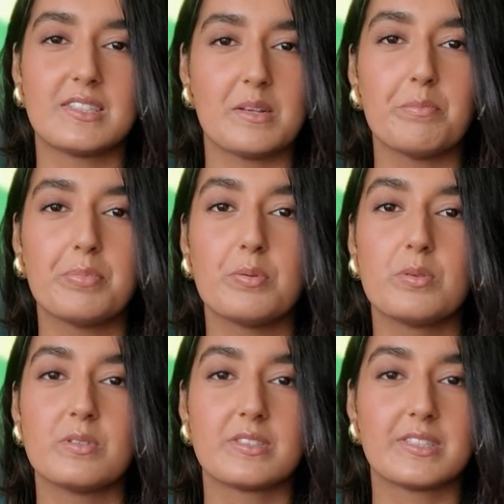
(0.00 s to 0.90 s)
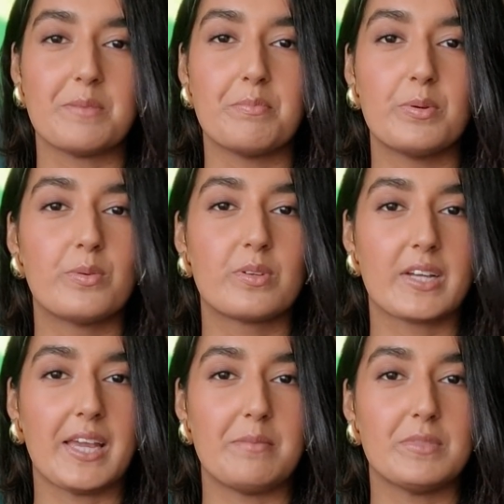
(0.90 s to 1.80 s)
simple, simple
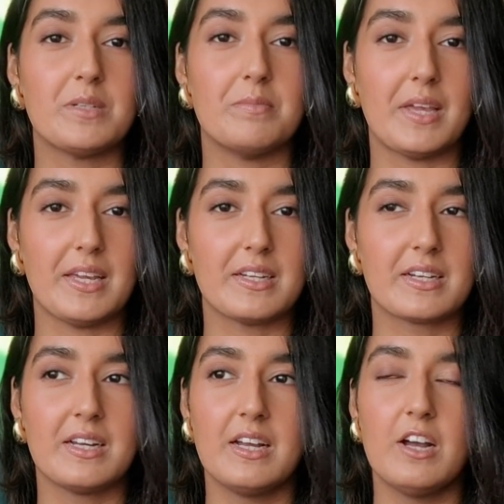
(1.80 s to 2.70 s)
game to make.